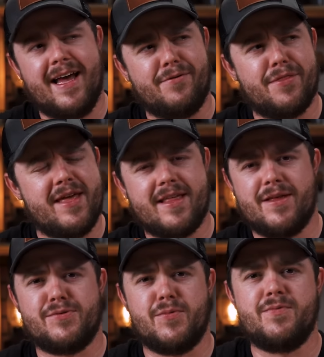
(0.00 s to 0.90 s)
I don't think
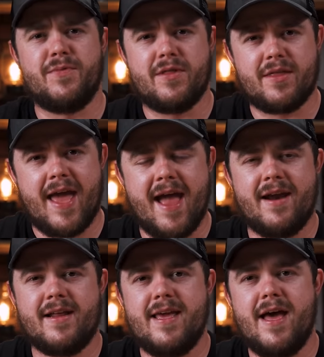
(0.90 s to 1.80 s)
there's one with
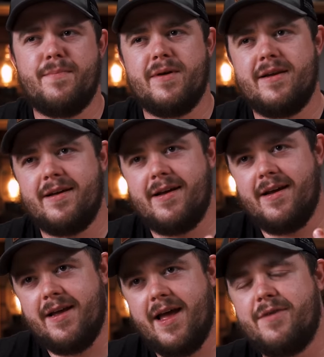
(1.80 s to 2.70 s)
Canada yet, but
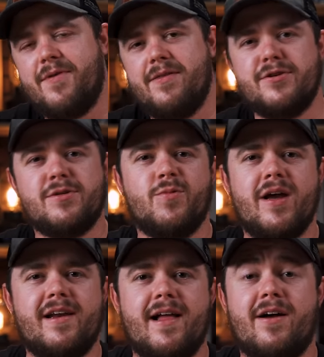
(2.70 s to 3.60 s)
I'd rather just
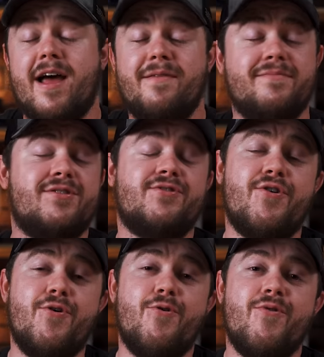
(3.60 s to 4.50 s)
wait it out. I'm
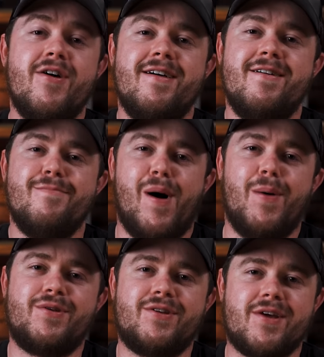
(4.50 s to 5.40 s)
so
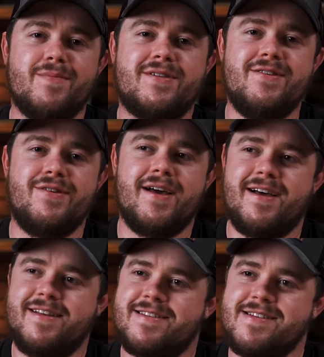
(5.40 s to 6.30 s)
pumped to come see you
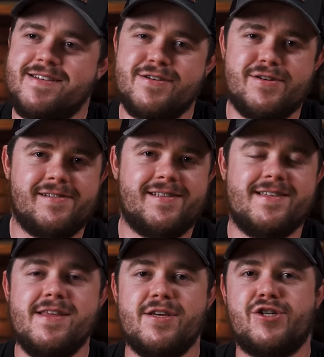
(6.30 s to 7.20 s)
guys and see the